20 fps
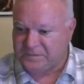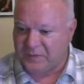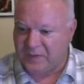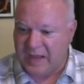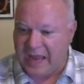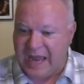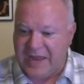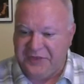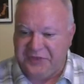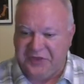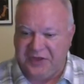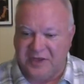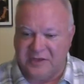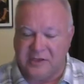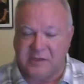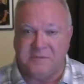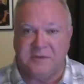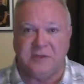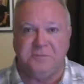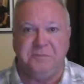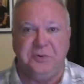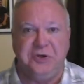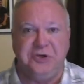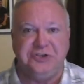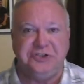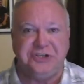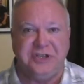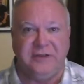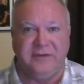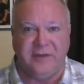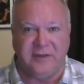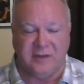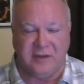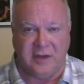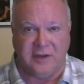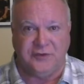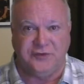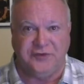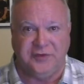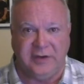atheism is pushed in this
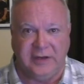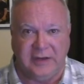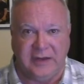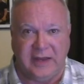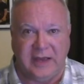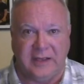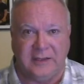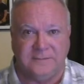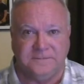country today.